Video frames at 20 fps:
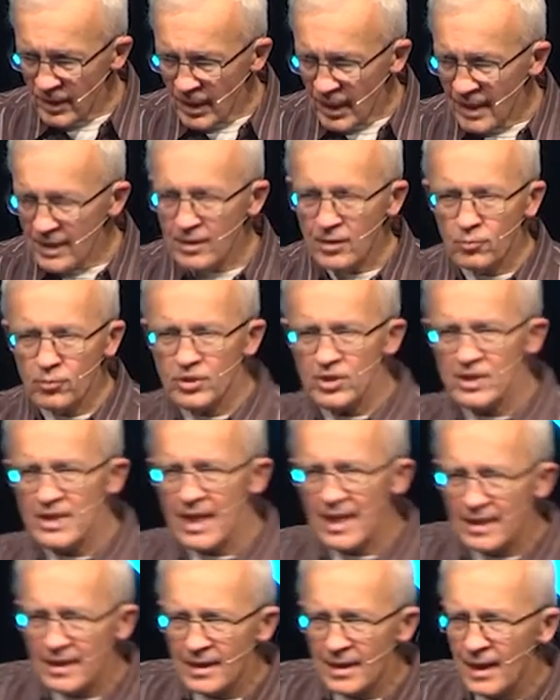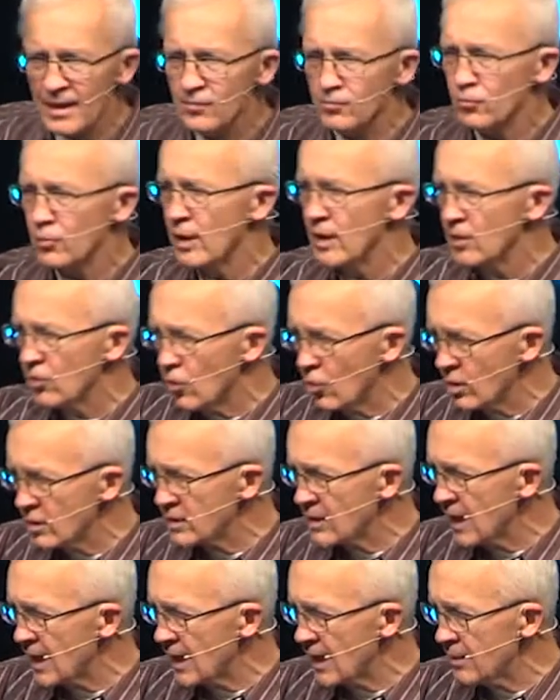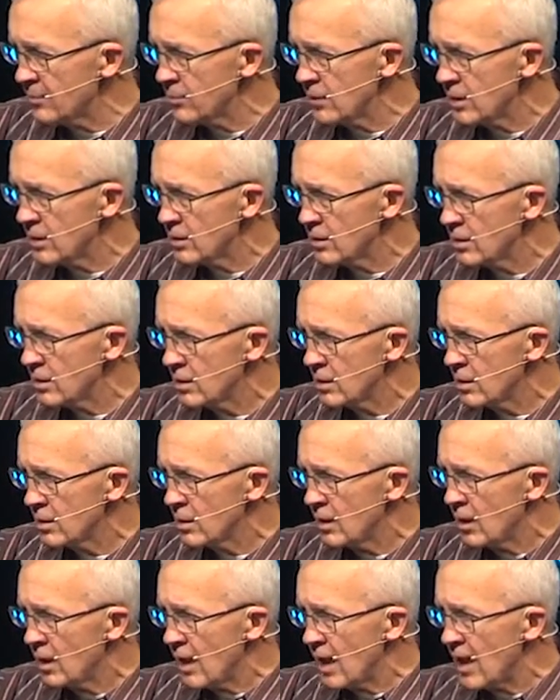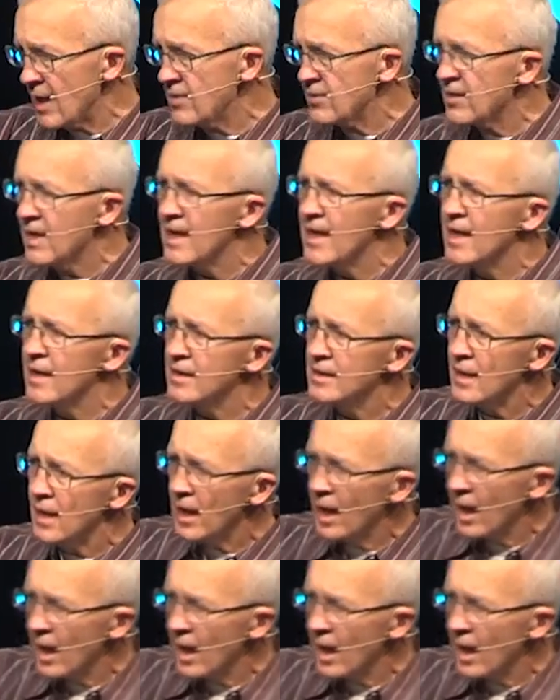And he would stand in line for a long time, and then